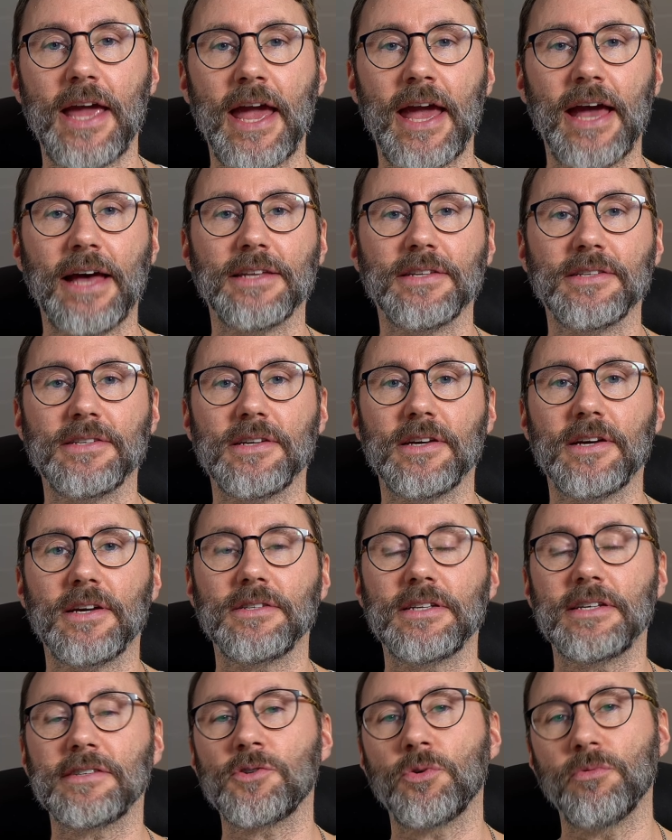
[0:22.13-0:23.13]
and
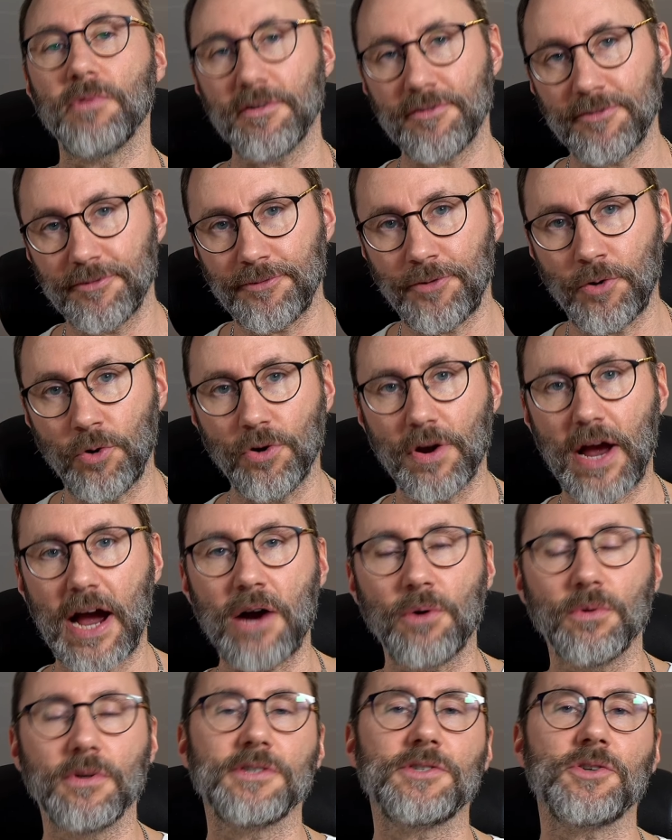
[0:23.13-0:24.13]
there's over 4
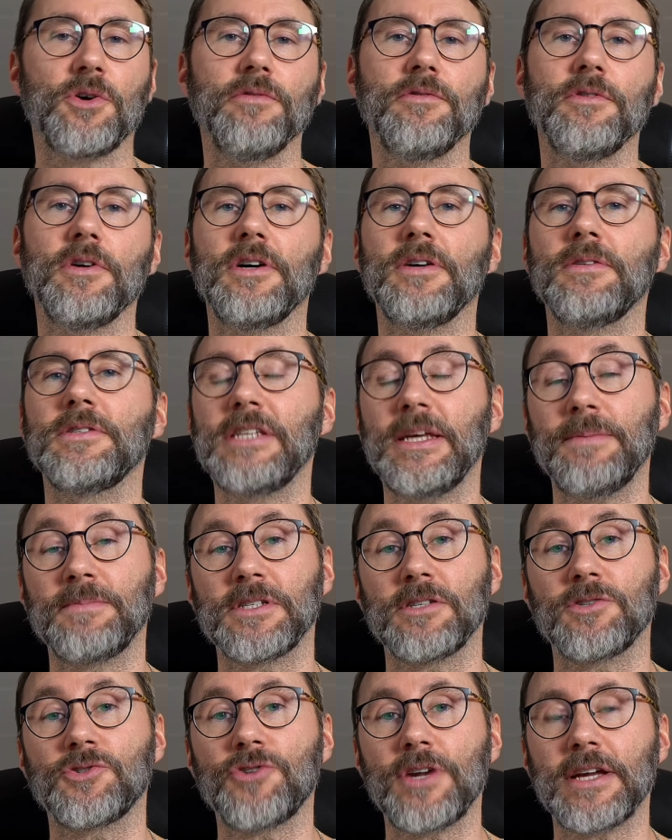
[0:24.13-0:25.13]
hours of
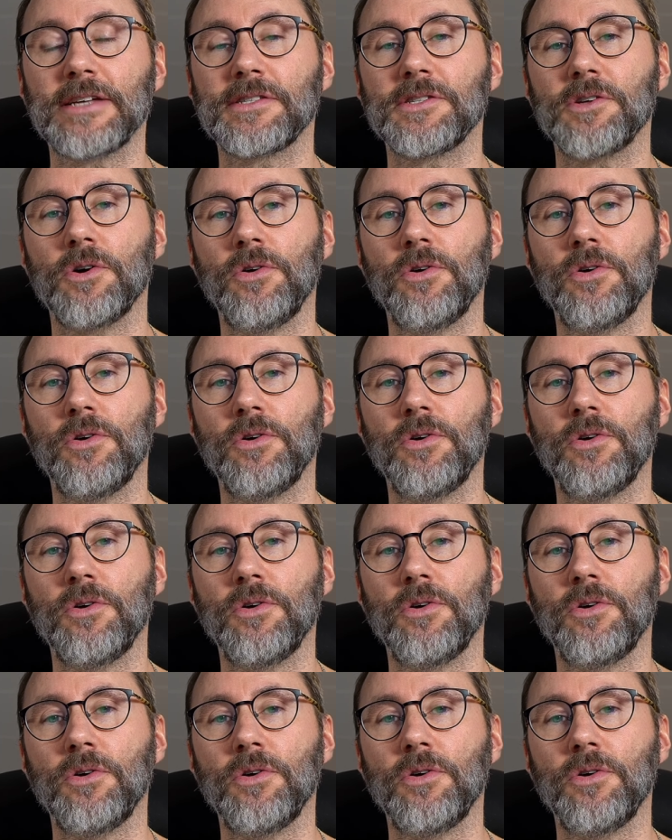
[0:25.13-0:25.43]
tips and tricks